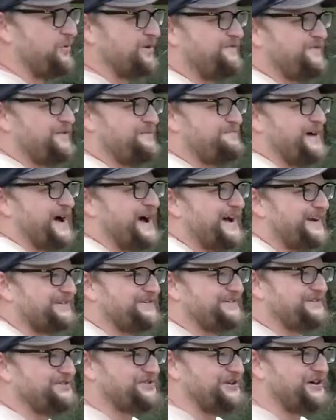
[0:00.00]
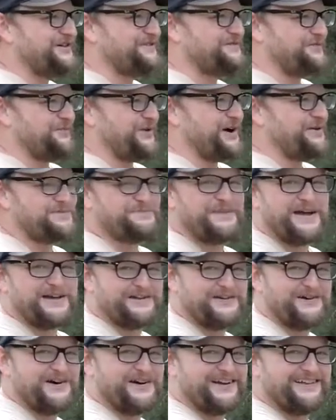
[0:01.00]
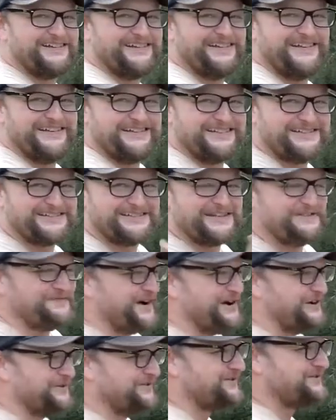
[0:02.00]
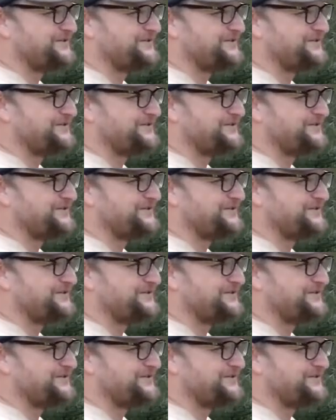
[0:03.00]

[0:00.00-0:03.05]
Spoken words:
of impact shift where I was banging on it. Let's see if it holds a